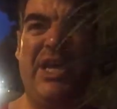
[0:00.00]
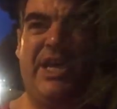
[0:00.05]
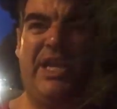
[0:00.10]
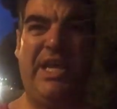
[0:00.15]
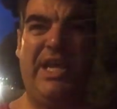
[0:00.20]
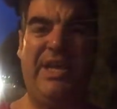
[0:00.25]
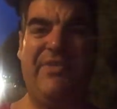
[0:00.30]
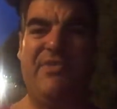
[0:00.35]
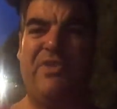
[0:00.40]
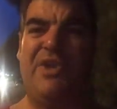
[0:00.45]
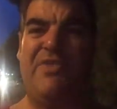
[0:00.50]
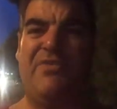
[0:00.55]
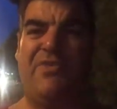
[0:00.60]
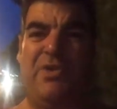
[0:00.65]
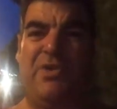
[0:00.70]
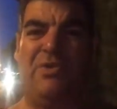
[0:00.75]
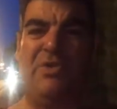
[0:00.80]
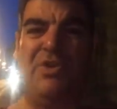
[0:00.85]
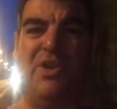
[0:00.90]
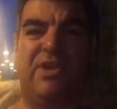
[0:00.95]
if
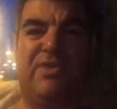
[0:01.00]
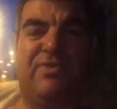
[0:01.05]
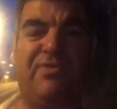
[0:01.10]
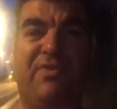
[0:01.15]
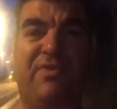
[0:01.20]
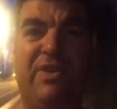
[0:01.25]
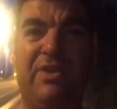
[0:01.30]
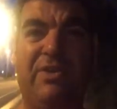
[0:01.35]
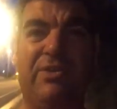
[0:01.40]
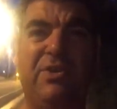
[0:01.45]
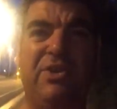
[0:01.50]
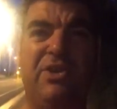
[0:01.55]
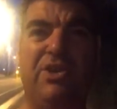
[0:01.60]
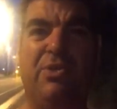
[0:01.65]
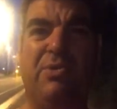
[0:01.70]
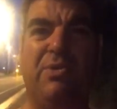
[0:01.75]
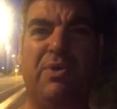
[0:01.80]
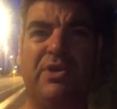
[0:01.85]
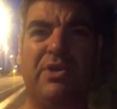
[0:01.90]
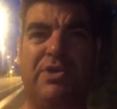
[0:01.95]
you just feel that
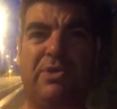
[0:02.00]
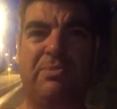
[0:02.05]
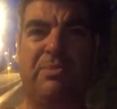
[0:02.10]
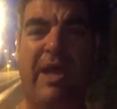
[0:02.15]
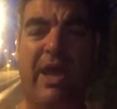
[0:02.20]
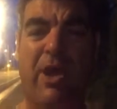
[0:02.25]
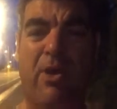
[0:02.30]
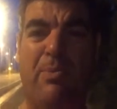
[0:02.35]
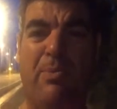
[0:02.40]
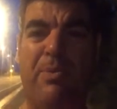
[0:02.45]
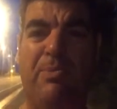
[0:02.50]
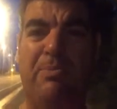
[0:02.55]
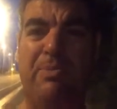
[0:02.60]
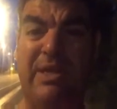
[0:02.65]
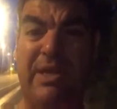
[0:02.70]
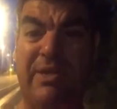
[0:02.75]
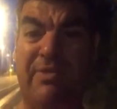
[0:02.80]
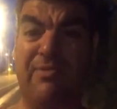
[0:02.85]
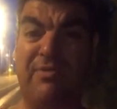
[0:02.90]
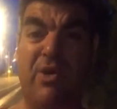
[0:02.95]
you want to help and
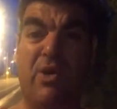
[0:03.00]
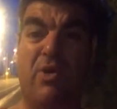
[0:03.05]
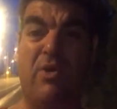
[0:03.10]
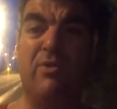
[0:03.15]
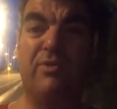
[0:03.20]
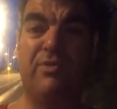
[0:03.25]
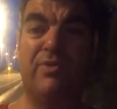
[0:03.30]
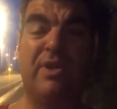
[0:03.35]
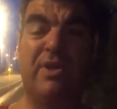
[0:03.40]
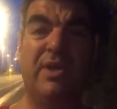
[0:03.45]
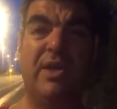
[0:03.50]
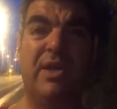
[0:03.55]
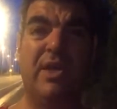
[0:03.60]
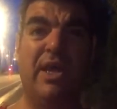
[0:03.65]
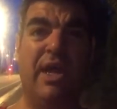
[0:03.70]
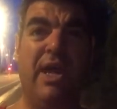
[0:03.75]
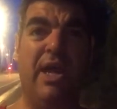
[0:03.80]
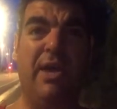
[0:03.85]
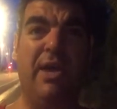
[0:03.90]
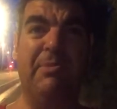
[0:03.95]
be involved,
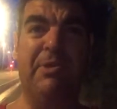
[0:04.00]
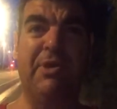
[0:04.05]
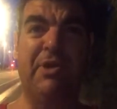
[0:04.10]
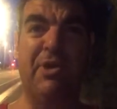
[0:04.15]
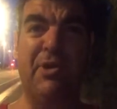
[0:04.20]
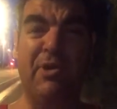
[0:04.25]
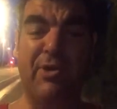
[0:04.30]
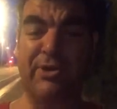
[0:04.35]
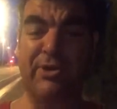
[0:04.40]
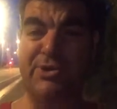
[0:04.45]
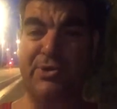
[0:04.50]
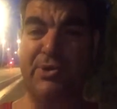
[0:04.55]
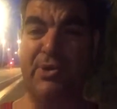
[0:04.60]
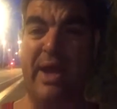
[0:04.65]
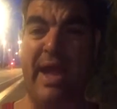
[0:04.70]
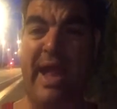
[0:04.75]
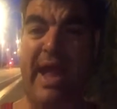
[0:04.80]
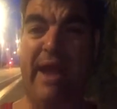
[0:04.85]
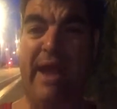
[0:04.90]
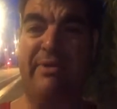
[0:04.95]
and I'm not sure
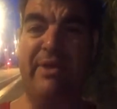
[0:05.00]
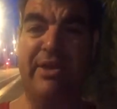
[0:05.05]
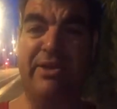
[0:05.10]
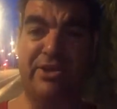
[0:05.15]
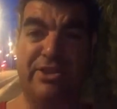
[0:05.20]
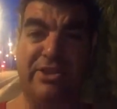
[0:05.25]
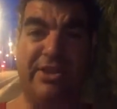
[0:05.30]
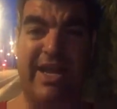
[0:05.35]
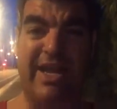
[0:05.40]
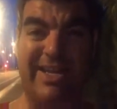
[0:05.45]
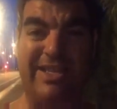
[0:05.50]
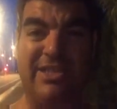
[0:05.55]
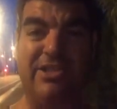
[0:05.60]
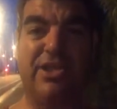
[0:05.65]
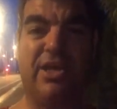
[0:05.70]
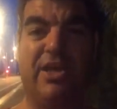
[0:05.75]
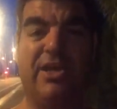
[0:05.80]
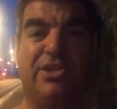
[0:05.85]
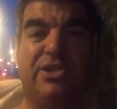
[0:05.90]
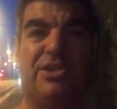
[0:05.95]
how, then just get in
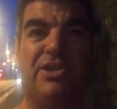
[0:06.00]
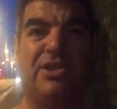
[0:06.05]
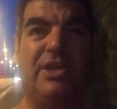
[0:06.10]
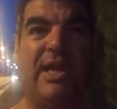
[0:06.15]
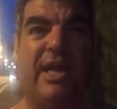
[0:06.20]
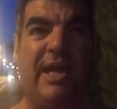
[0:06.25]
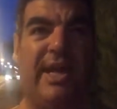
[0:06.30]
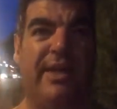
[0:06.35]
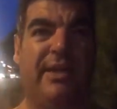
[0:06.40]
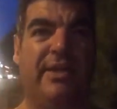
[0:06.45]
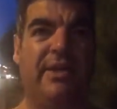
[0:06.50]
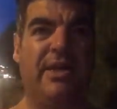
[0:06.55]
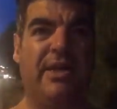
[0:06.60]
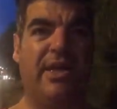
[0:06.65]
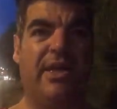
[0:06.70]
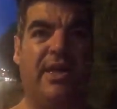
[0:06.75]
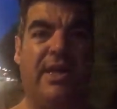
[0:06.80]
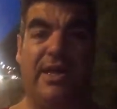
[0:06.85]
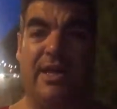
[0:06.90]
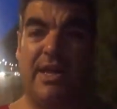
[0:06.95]
touch and
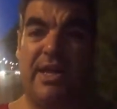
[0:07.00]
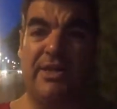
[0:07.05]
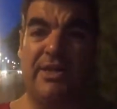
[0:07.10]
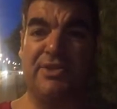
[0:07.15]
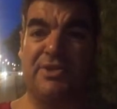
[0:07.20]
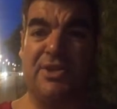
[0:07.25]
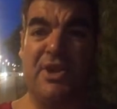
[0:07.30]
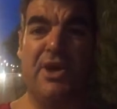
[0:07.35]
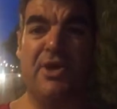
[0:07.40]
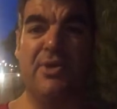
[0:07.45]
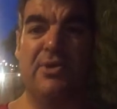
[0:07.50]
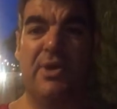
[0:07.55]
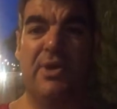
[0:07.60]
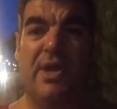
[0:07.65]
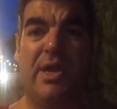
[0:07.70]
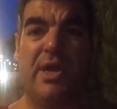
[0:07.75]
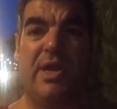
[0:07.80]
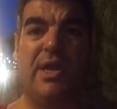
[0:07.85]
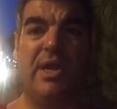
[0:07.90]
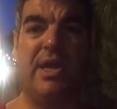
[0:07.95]
let us know,
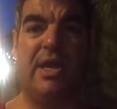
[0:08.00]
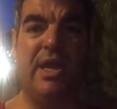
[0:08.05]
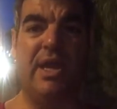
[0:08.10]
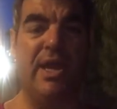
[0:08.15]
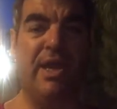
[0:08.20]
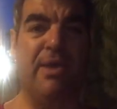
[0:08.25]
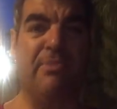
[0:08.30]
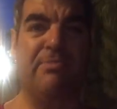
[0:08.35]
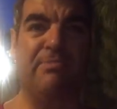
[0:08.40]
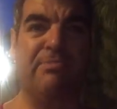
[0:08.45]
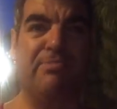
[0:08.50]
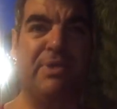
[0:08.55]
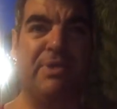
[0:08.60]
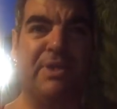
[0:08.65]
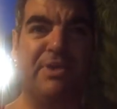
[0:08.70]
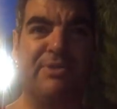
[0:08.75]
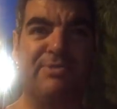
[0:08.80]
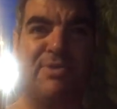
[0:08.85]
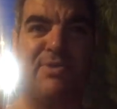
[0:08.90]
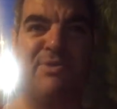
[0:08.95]

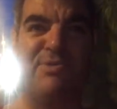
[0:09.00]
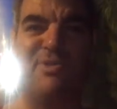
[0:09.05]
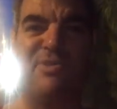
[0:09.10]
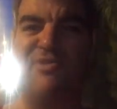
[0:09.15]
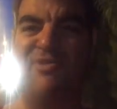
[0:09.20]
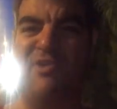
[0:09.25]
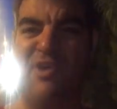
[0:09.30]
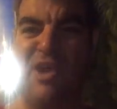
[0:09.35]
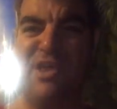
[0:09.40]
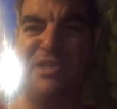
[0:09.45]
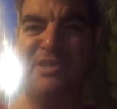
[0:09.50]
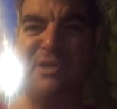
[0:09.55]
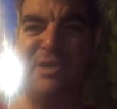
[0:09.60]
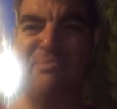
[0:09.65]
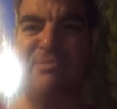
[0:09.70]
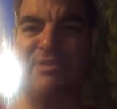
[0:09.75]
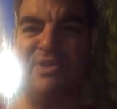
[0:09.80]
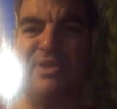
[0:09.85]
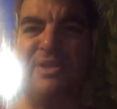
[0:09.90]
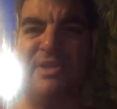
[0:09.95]
because we'll find
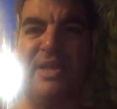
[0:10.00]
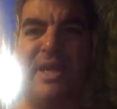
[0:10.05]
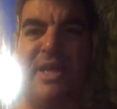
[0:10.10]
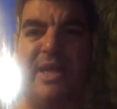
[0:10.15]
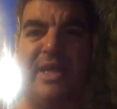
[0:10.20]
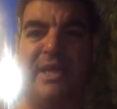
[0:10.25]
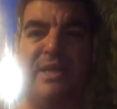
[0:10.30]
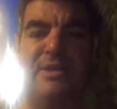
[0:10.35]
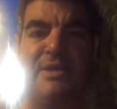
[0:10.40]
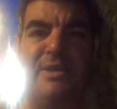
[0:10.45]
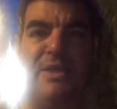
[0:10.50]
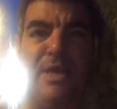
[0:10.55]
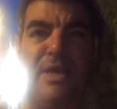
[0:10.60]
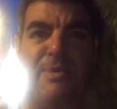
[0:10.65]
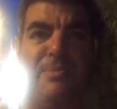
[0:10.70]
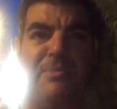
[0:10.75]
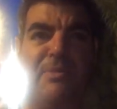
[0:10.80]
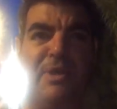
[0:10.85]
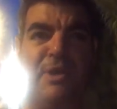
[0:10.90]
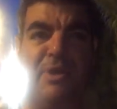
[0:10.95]
something, and
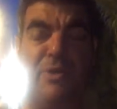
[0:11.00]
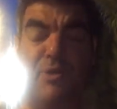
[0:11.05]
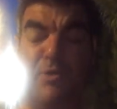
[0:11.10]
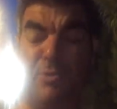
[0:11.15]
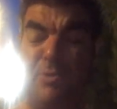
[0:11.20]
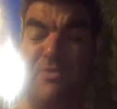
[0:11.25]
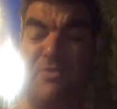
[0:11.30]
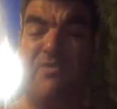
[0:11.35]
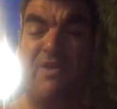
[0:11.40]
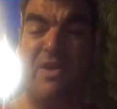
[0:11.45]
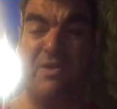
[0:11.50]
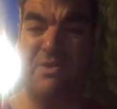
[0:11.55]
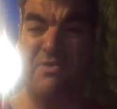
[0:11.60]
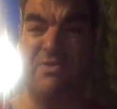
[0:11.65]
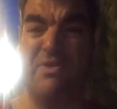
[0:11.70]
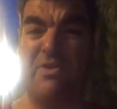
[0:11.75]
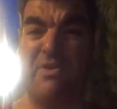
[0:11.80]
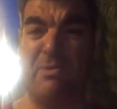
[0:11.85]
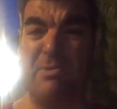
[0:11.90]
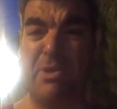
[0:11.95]
it'll all be
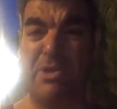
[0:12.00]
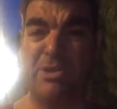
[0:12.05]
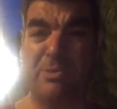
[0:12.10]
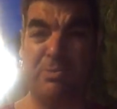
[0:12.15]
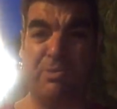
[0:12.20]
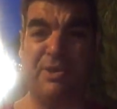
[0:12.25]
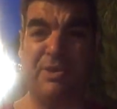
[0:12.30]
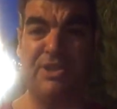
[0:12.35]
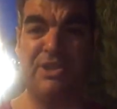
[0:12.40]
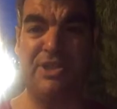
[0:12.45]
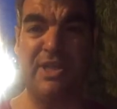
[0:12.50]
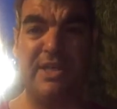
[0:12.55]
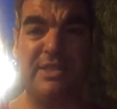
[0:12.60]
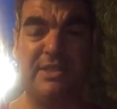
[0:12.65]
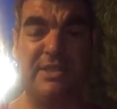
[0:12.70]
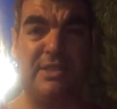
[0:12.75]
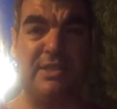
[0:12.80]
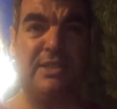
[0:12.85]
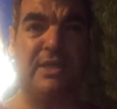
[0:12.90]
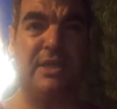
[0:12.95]
very much
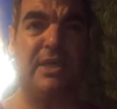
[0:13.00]
appreciated.